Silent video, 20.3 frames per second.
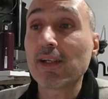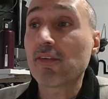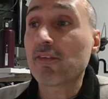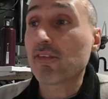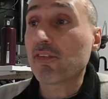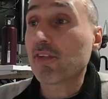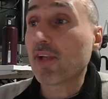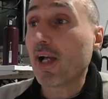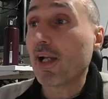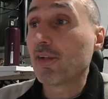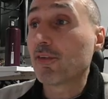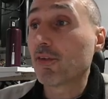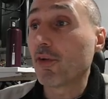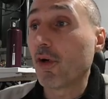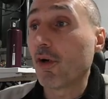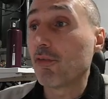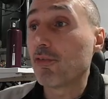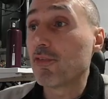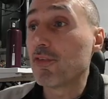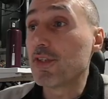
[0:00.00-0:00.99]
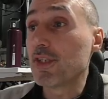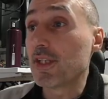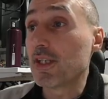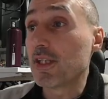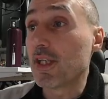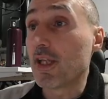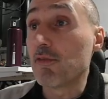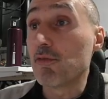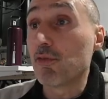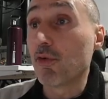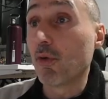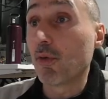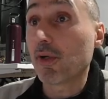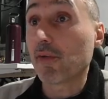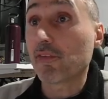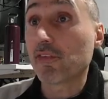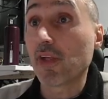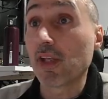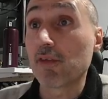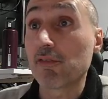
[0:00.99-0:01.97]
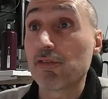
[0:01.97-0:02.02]
result of the
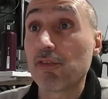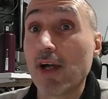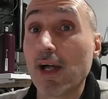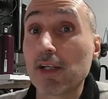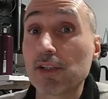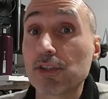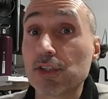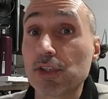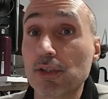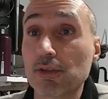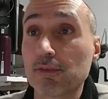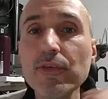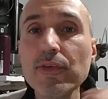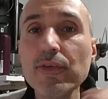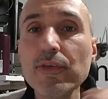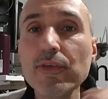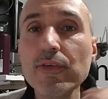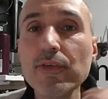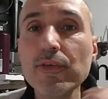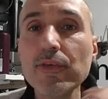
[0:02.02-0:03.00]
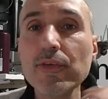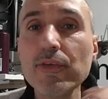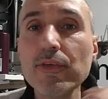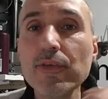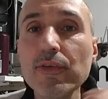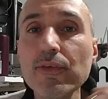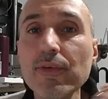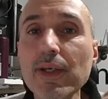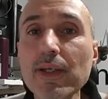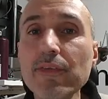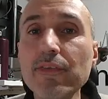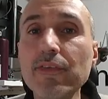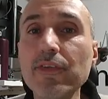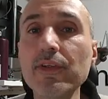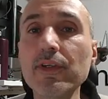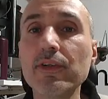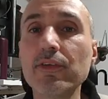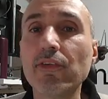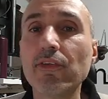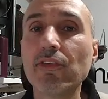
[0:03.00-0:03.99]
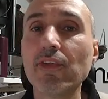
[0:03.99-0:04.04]
InvokeAsync function? As you can see,
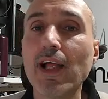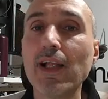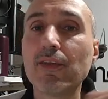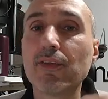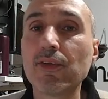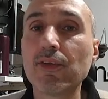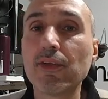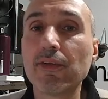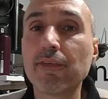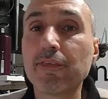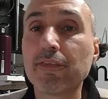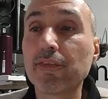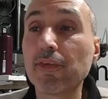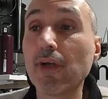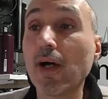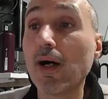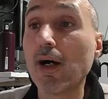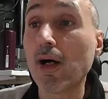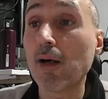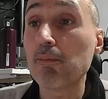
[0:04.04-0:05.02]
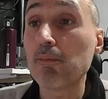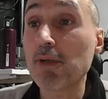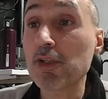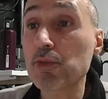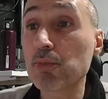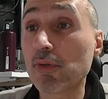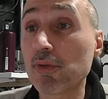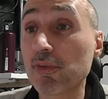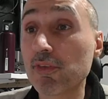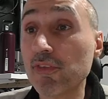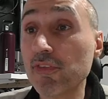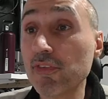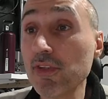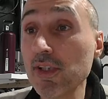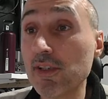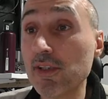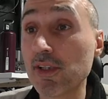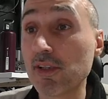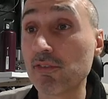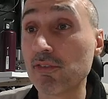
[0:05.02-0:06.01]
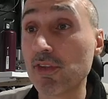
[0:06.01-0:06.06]
the result is much more
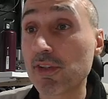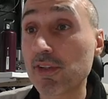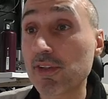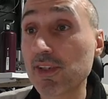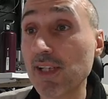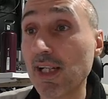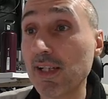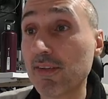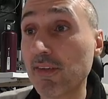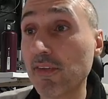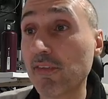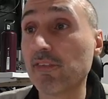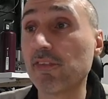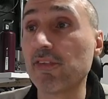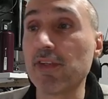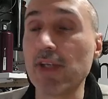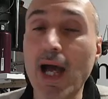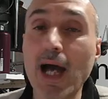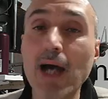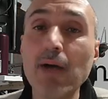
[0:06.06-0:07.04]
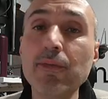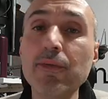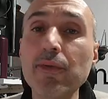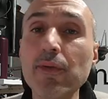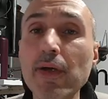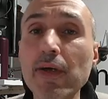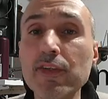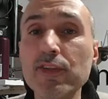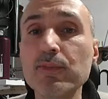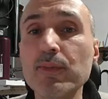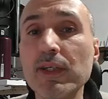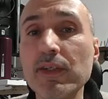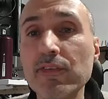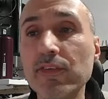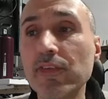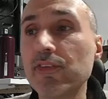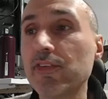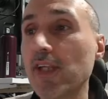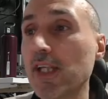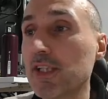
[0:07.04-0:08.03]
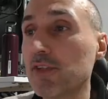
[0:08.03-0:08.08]
descriptive. The result is the audio has been
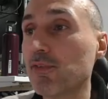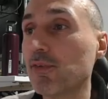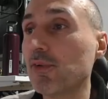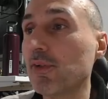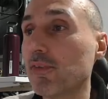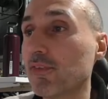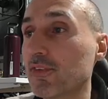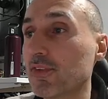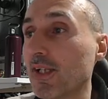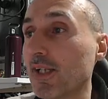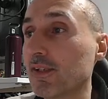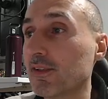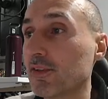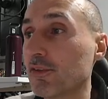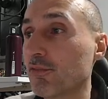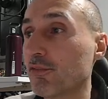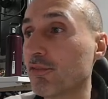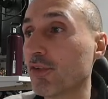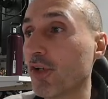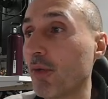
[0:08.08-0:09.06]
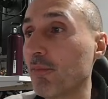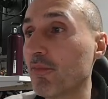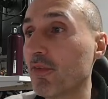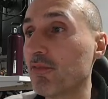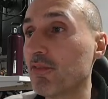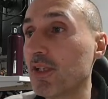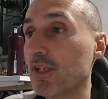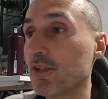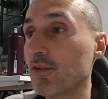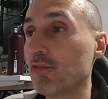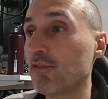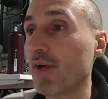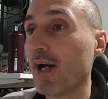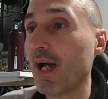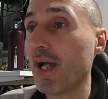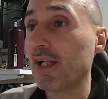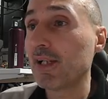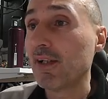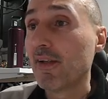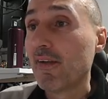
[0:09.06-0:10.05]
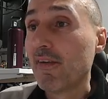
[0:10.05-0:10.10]
successfully extracted from the video
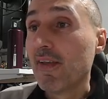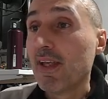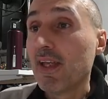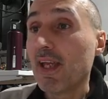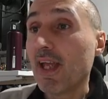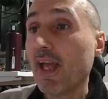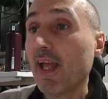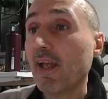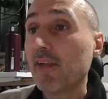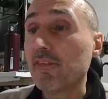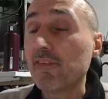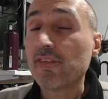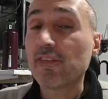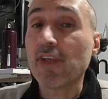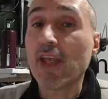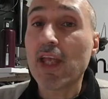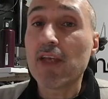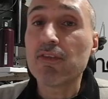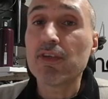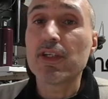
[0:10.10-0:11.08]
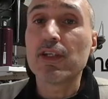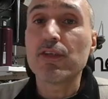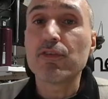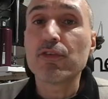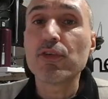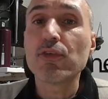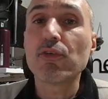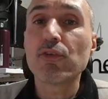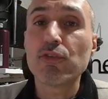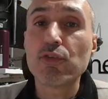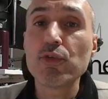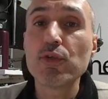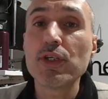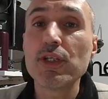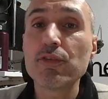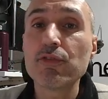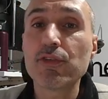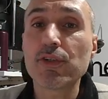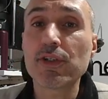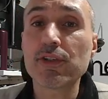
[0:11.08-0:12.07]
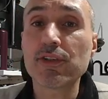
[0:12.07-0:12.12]
file and saved if you need
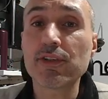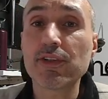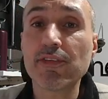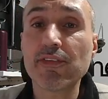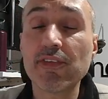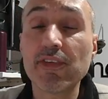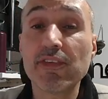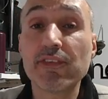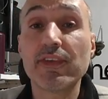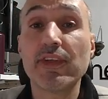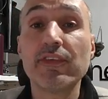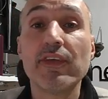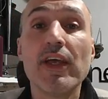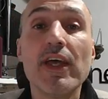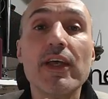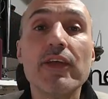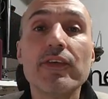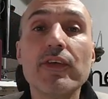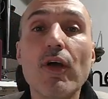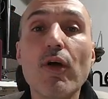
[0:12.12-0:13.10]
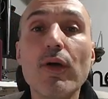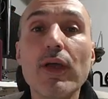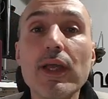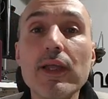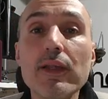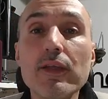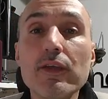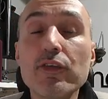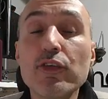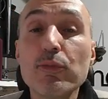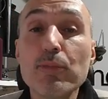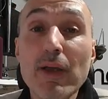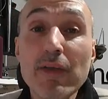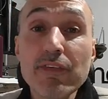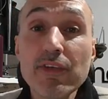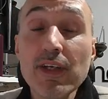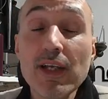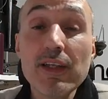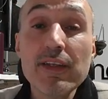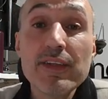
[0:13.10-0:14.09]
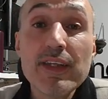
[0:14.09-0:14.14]
further assistance. So it is
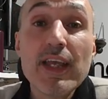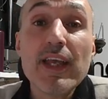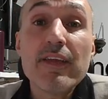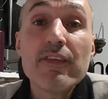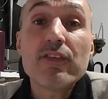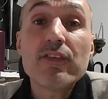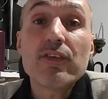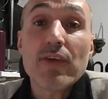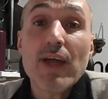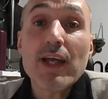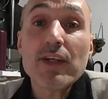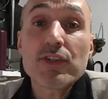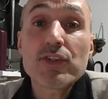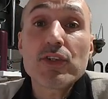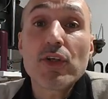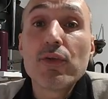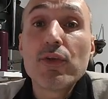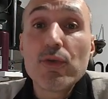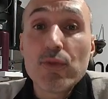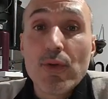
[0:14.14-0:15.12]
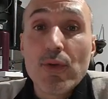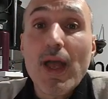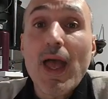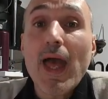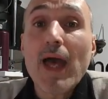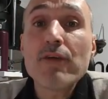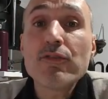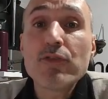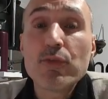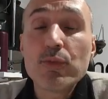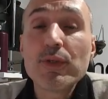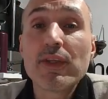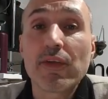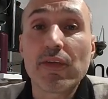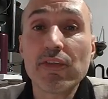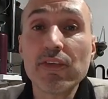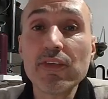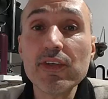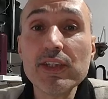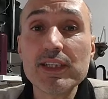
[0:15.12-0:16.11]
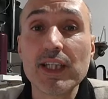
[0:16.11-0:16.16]
basically the interaction you have with an
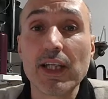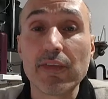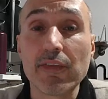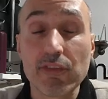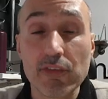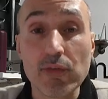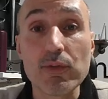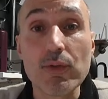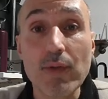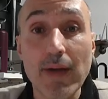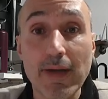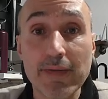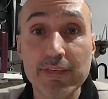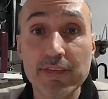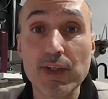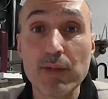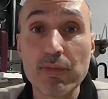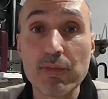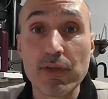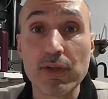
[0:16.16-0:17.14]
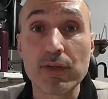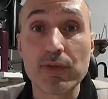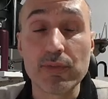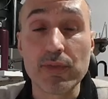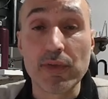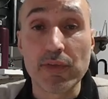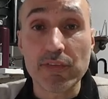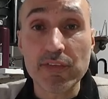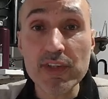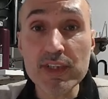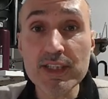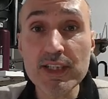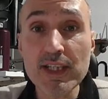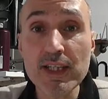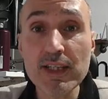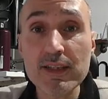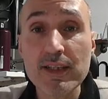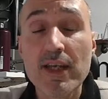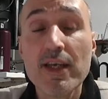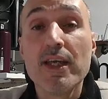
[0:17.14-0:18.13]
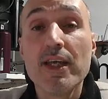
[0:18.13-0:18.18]
assistant. So you ask something to the
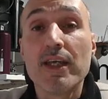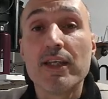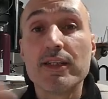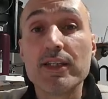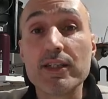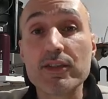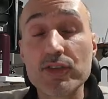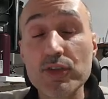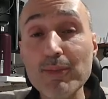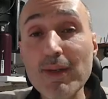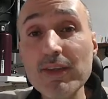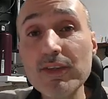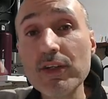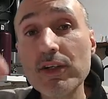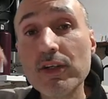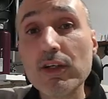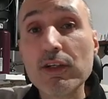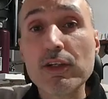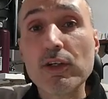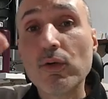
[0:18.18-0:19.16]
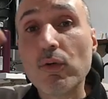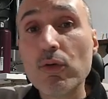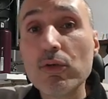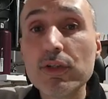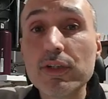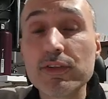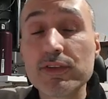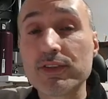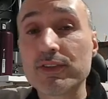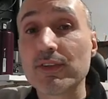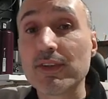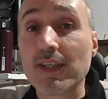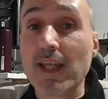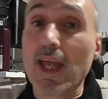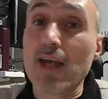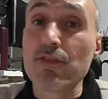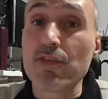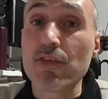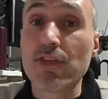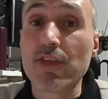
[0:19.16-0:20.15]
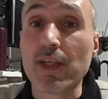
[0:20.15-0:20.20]
assistant, the semantic kernel orchestrates
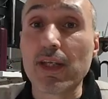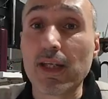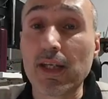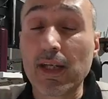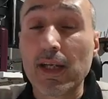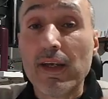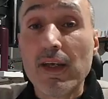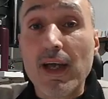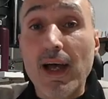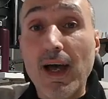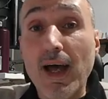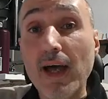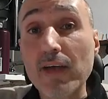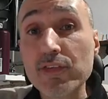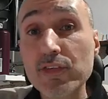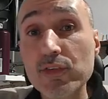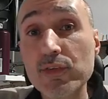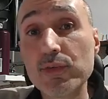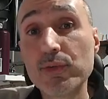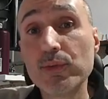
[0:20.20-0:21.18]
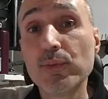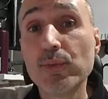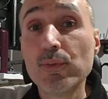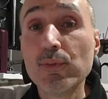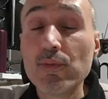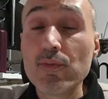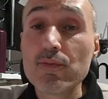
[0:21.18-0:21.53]
everything, asks to